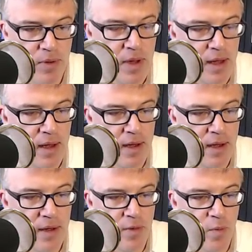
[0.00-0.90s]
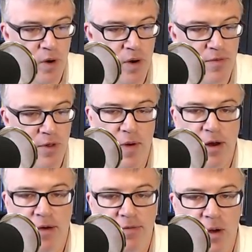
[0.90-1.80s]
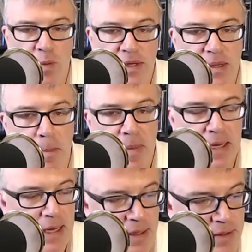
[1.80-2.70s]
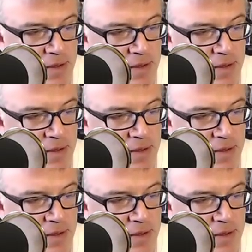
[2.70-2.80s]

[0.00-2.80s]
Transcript: and the word for the grain offering was mincha,